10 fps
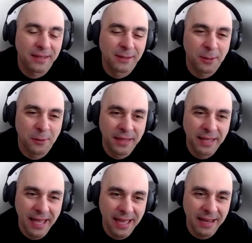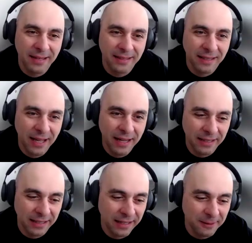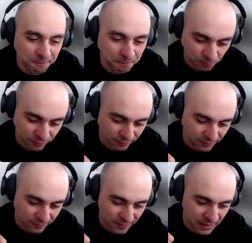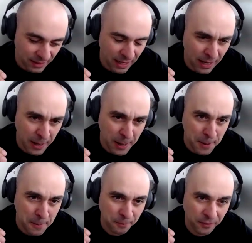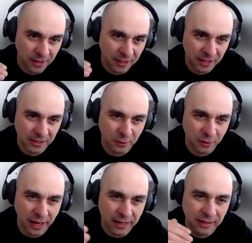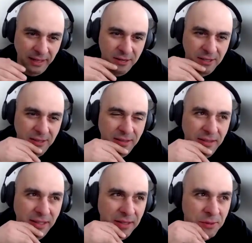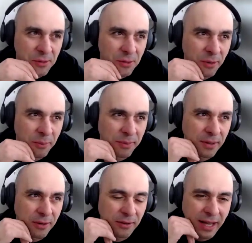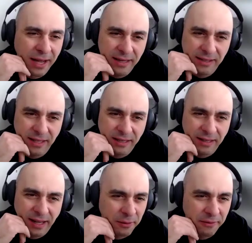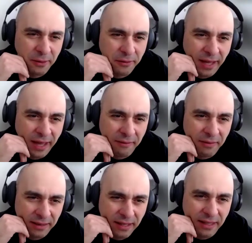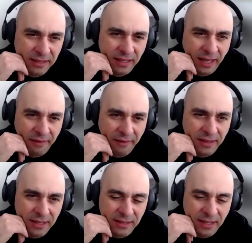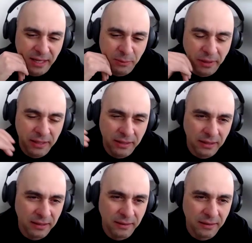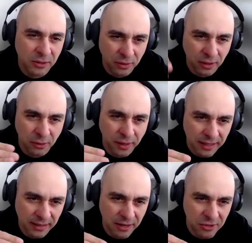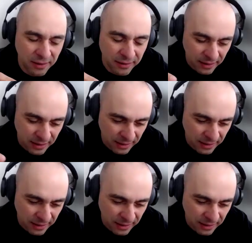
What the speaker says: So then, luckily, there's this organization in Europe called ISEC. I don't even know if they have it. I think they still have it these days, but it's a student organization